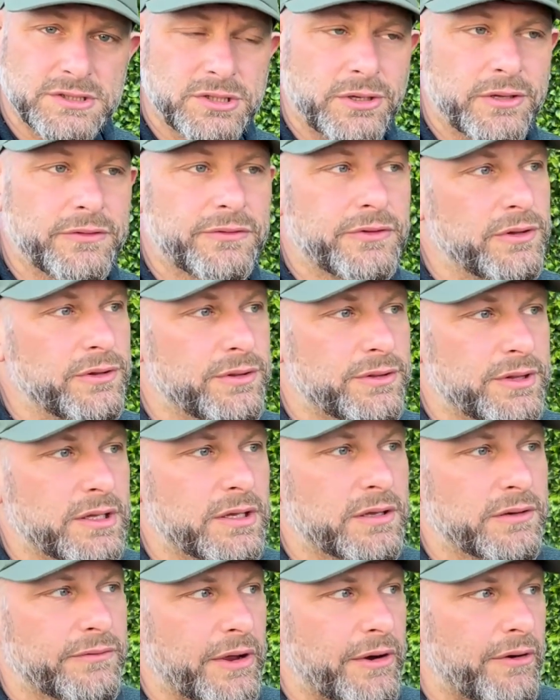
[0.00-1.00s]
So if you
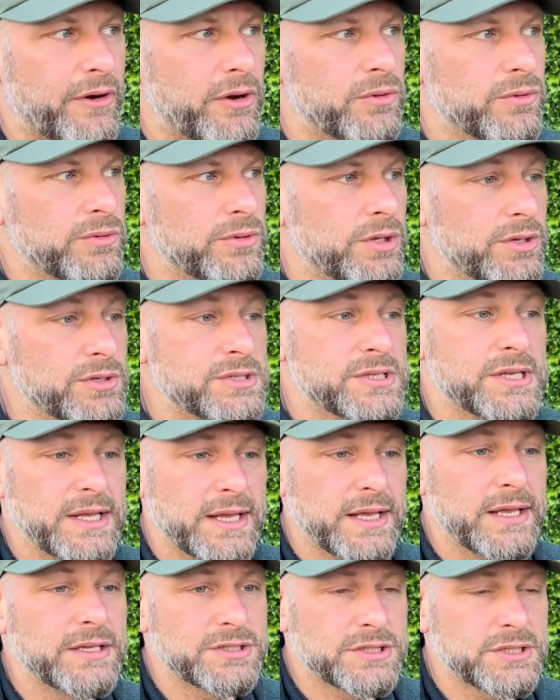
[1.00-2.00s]
think of our old
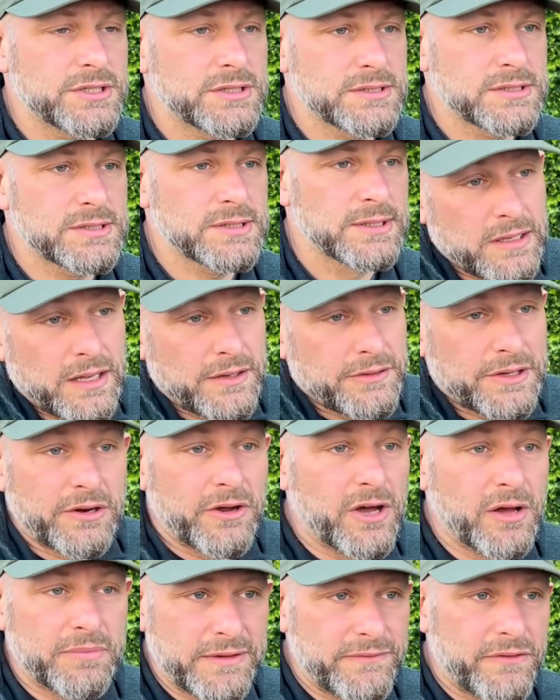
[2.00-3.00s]
UCE engines,
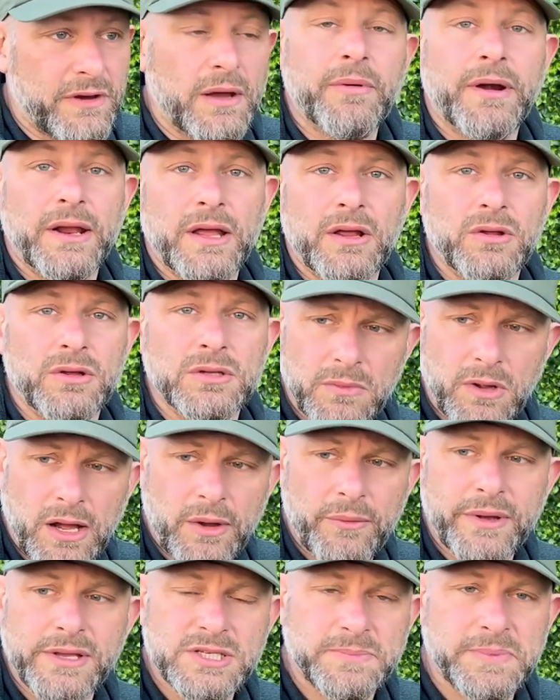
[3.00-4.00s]
undeniably vibrate a lot at
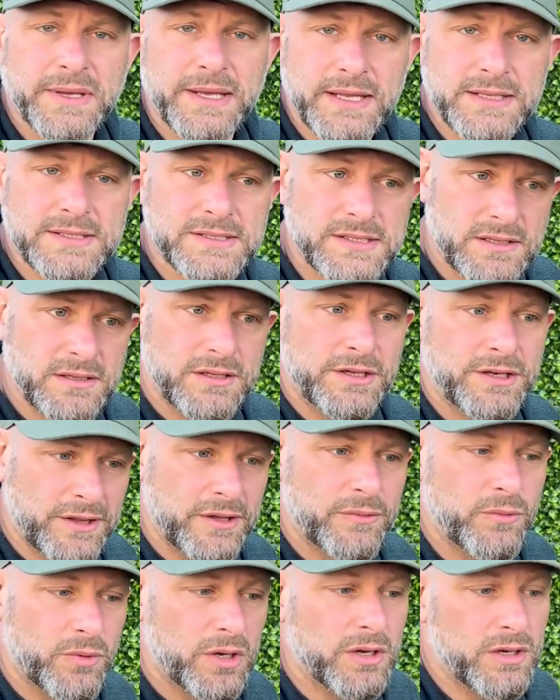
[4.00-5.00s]
highway speeds,
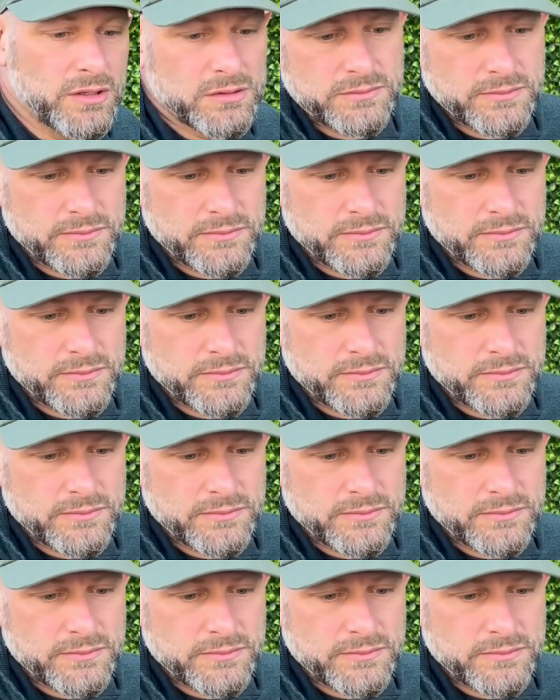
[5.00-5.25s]
they were